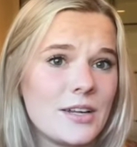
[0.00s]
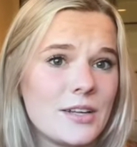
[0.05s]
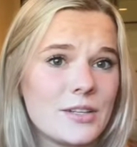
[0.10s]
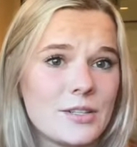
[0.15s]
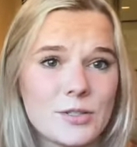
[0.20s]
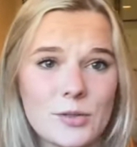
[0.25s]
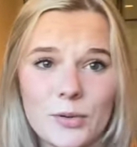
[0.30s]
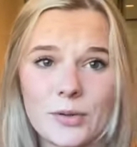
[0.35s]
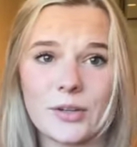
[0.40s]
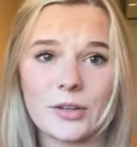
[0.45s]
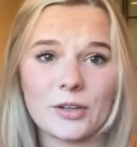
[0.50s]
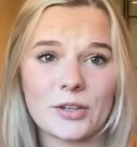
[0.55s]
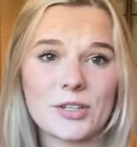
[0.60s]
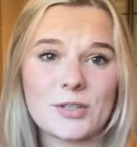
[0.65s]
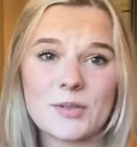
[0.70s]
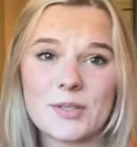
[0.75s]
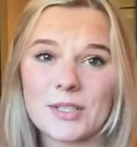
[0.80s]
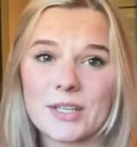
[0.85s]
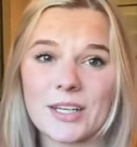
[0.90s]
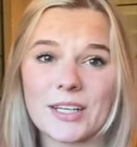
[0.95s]
doing the
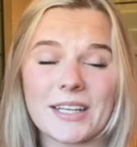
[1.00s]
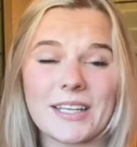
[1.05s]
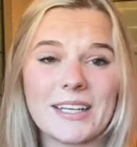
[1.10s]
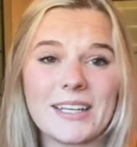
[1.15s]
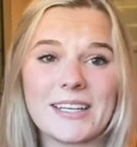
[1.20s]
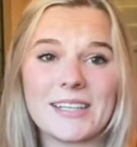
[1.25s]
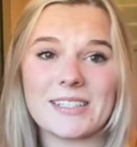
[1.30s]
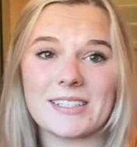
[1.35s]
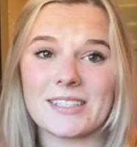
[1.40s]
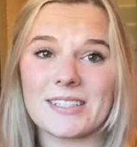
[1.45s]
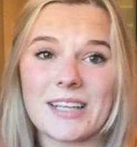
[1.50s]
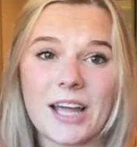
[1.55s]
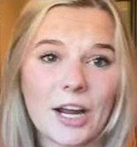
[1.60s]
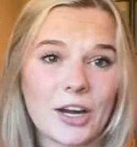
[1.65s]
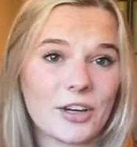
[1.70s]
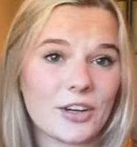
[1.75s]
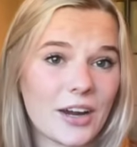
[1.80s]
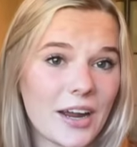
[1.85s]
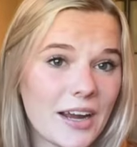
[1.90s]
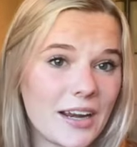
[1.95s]
Christmas cookies and
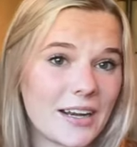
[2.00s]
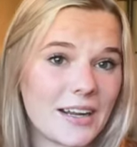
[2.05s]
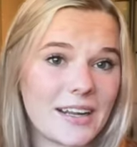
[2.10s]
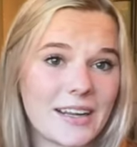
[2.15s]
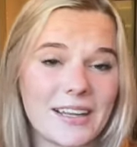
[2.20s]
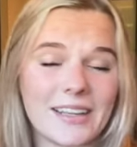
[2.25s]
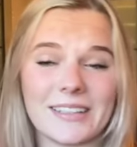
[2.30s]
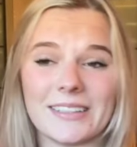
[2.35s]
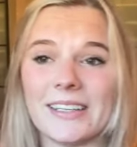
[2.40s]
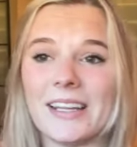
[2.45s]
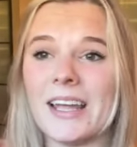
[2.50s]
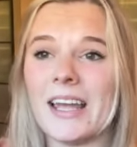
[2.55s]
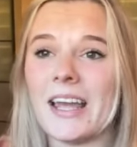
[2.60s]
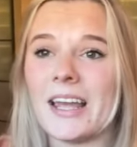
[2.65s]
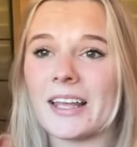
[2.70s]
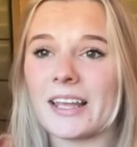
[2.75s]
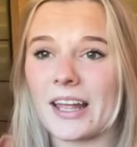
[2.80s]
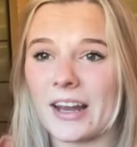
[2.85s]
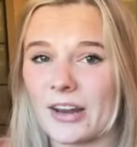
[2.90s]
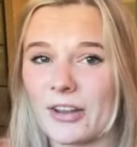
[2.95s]
decorating and
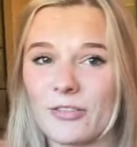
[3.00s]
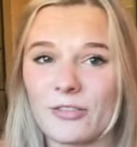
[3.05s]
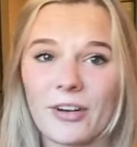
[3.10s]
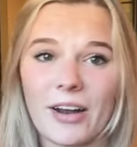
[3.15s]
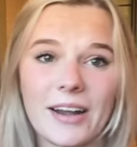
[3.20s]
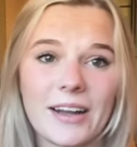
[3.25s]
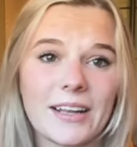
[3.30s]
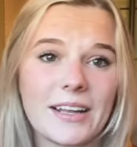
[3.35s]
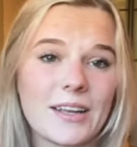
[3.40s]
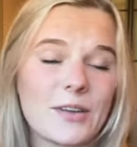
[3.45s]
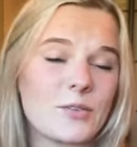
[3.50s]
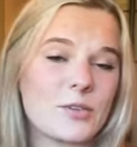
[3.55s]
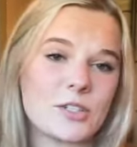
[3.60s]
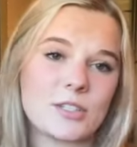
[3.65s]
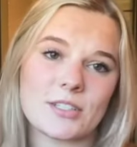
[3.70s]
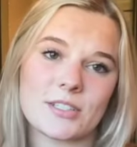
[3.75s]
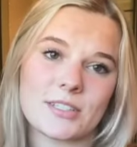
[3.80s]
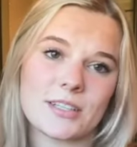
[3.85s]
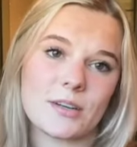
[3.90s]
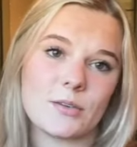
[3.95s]
getting ready. It
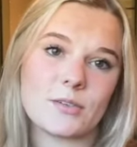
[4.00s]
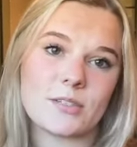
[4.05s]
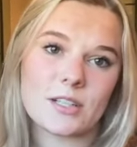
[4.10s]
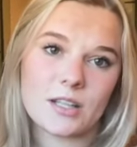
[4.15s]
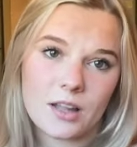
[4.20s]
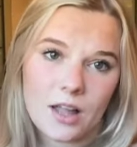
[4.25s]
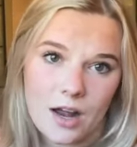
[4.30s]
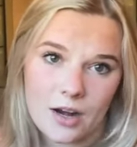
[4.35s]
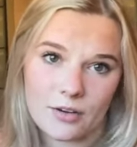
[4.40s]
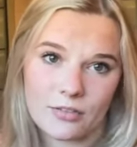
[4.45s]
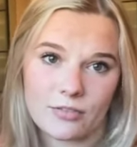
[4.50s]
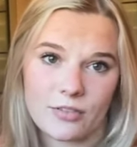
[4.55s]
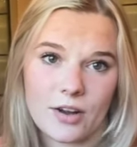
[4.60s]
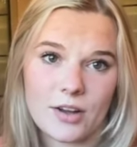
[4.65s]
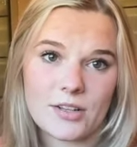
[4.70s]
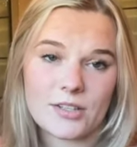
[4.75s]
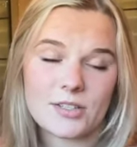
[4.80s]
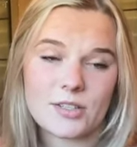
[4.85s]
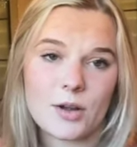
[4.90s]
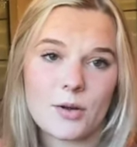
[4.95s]
was a lot of
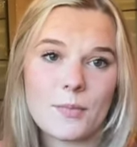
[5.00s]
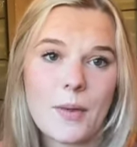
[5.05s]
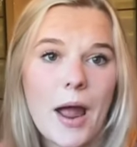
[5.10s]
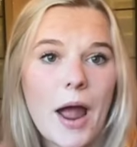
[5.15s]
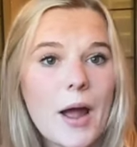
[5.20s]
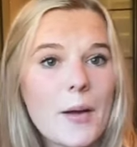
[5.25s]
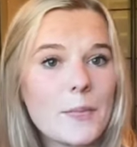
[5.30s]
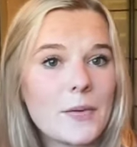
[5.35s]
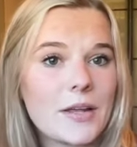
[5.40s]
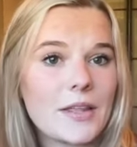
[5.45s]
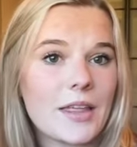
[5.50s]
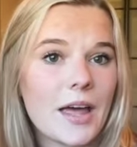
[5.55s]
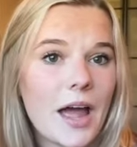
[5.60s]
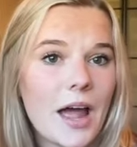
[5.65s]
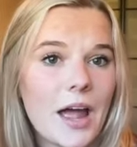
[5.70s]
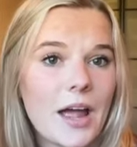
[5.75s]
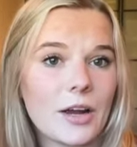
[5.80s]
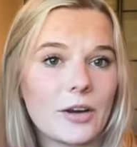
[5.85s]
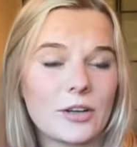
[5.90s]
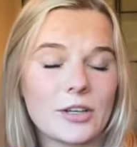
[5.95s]
fun. So I'm happy
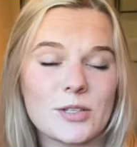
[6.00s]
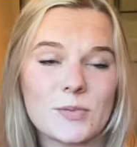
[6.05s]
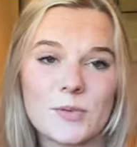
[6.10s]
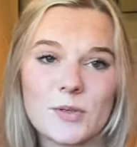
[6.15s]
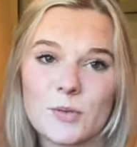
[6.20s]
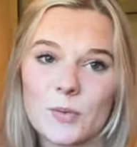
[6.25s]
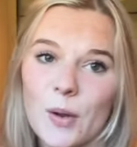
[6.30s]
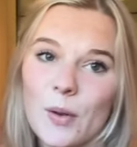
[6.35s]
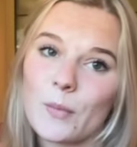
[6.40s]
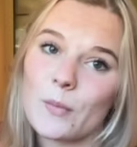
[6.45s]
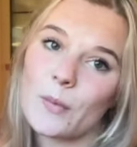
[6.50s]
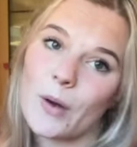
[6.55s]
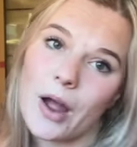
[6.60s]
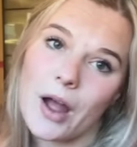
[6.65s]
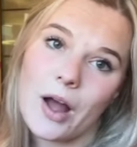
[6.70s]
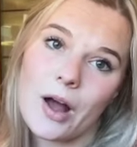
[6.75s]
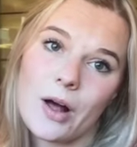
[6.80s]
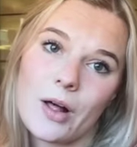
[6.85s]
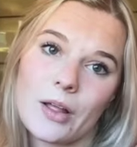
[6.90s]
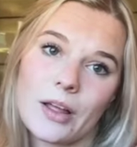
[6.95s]
that Christmas went
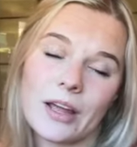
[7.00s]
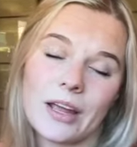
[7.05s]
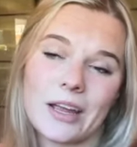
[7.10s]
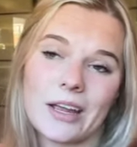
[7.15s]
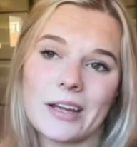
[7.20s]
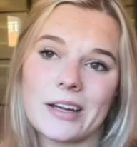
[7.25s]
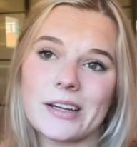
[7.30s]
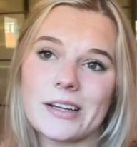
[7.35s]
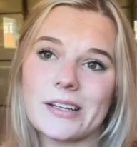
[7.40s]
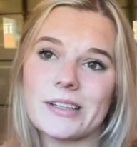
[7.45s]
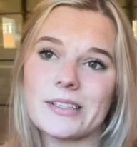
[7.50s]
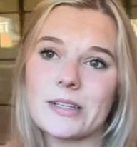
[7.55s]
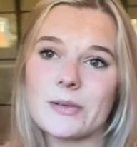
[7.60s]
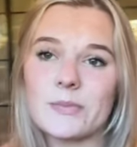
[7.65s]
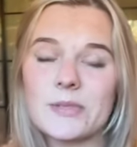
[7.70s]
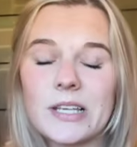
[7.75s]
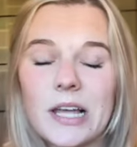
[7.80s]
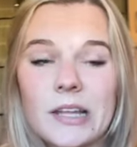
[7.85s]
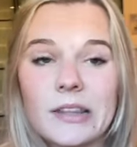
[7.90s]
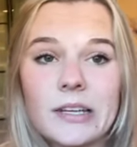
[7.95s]
well, and
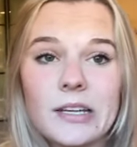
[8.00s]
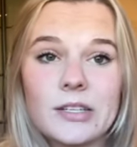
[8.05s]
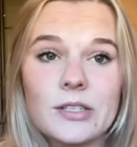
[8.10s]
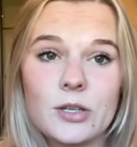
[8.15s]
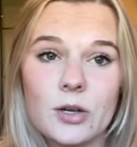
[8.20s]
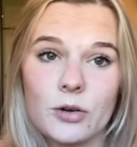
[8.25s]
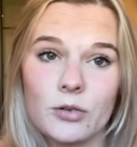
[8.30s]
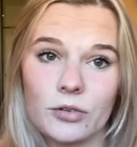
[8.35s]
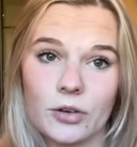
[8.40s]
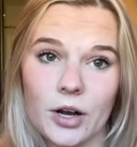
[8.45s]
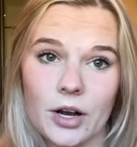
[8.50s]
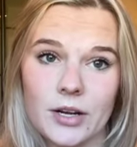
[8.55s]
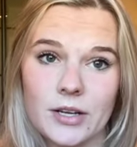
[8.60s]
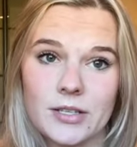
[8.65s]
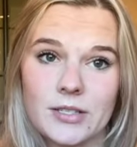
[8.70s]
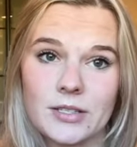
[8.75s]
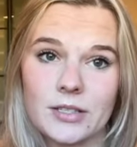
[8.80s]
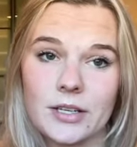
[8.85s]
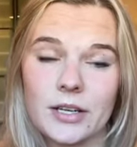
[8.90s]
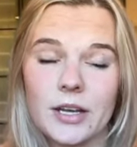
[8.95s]
I'm sad that it's over,
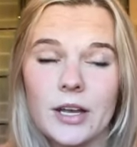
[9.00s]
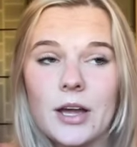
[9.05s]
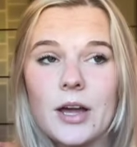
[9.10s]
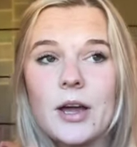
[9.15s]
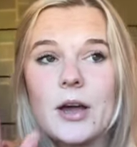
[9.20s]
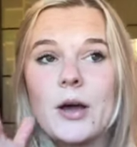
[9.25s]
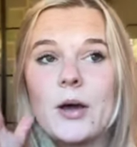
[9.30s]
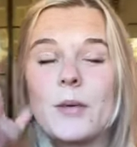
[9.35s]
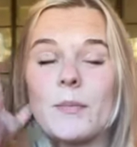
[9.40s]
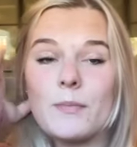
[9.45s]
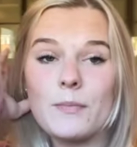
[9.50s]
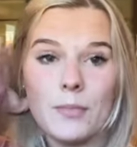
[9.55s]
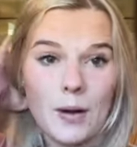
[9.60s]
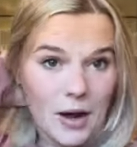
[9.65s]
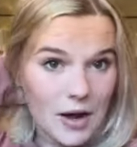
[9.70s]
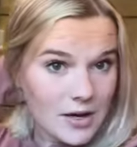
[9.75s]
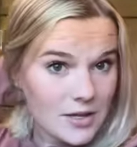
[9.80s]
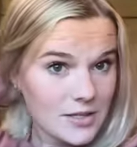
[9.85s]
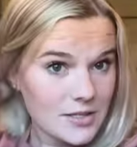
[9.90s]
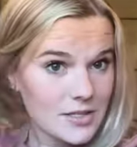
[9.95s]
honestly.
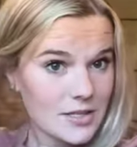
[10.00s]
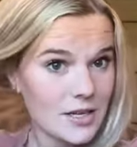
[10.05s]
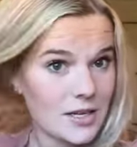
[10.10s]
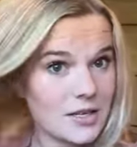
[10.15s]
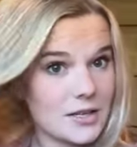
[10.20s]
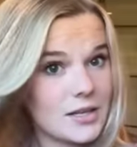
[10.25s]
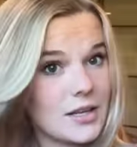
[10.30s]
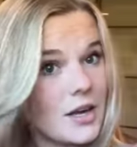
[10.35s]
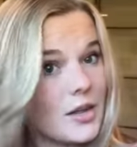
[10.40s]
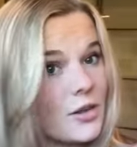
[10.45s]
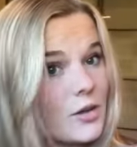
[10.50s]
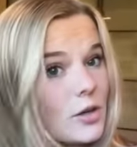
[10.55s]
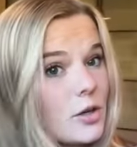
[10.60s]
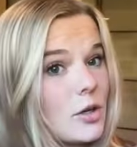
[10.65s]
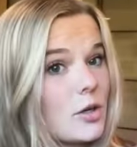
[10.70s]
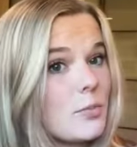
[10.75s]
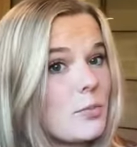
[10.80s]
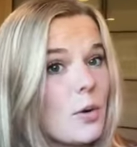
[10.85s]
But the other good